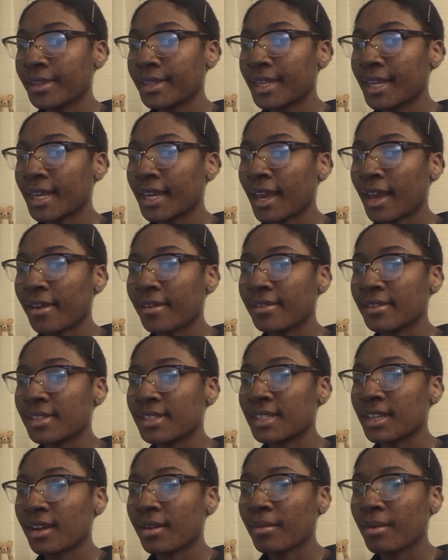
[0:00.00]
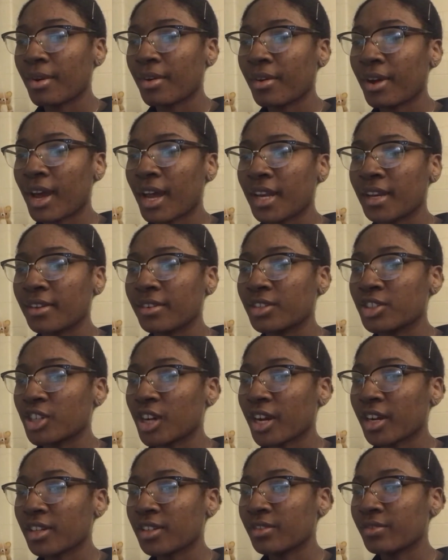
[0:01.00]
they have Sam Ho had an
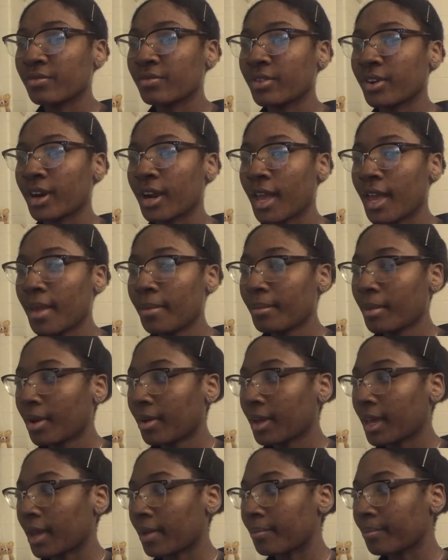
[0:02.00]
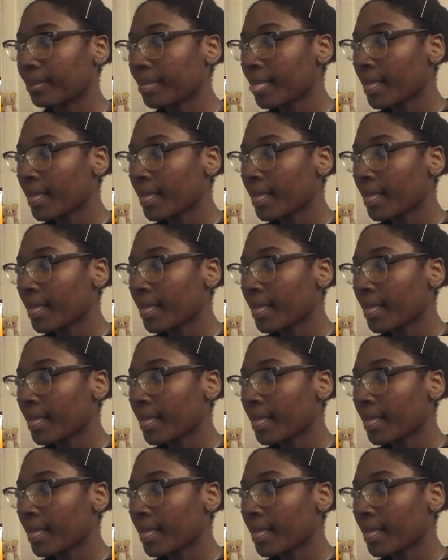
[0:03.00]
attraction for him. Okay.